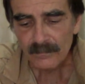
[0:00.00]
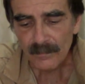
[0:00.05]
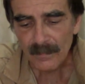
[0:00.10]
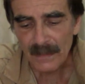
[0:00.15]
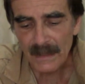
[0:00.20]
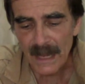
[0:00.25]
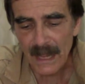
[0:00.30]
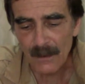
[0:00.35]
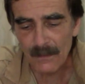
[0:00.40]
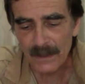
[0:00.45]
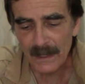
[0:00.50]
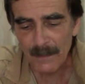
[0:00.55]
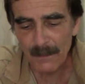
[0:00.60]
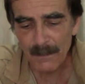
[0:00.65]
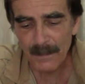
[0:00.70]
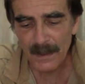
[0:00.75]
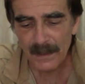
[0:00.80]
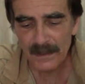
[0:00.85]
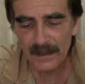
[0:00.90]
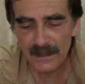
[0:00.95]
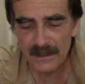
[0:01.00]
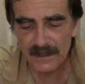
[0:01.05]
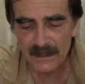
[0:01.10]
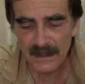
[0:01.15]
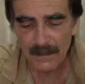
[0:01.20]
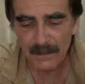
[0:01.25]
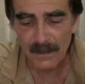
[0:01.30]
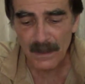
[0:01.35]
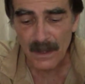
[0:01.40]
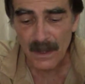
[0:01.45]
Now, when I picked this
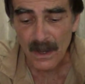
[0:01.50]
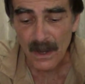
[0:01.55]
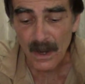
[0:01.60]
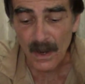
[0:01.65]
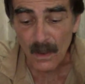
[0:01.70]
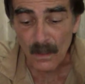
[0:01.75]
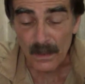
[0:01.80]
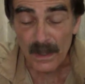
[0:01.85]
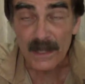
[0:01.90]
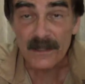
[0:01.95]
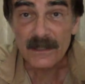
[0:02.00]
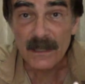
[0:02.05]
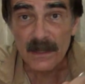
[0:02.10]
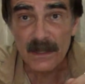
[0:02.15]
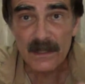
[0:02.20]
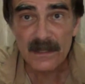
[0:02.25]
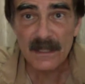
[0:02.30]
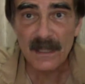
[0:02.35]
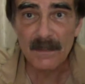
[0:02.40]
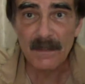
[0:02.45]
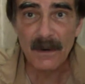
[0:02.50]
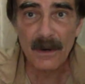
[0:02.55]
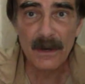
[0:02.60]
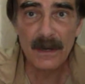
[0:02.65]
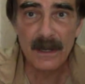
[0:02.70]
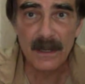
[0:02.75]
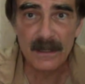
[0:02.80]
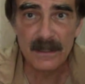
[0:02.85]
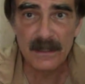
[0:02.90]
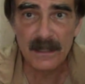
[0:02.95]
up, when I saw this at the
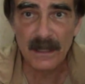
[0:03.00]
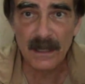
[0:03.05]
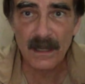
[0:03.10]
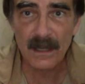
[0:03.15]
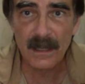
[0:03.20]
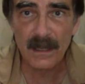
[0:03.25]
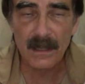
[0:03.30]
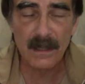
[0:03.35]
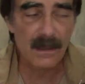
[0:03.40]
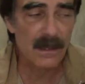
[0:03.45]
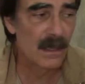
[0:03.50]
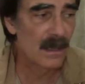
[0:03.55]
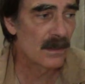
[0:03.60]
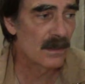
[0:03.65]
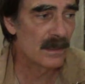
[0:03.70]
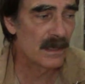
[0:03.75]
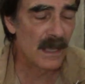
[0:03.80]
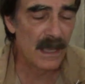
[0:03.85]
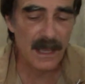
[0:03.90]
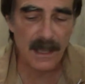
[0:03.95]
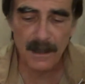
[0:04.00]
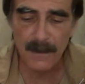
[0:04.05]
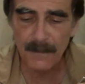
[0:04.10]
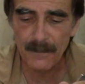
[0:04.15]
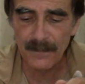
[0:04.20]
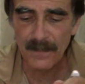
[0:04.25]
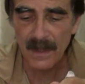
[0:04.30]
market the other day,